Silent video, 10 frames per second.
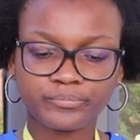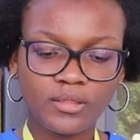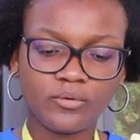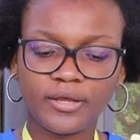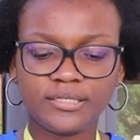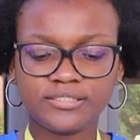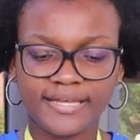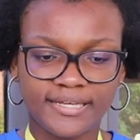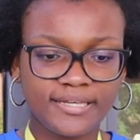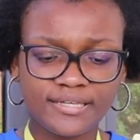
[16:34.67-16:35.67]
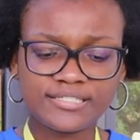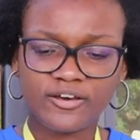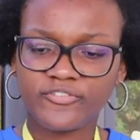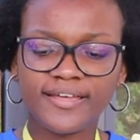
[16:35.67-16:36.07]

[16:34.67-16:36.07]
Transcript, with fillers: And I was trying to finish up the study that I